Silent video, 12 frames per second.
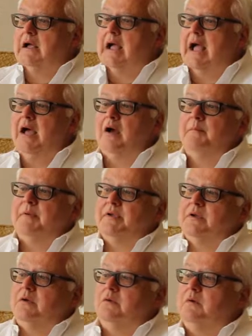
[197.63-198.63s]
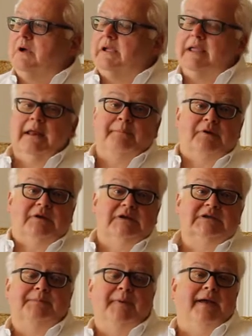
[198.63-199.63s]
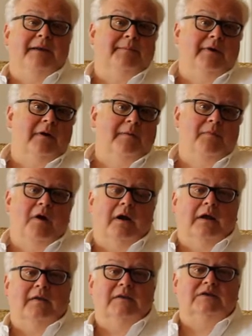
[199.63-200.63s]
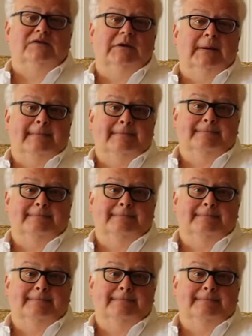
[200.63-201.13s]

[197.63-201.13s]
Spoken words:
I hope that you can participate in Merry Market this year.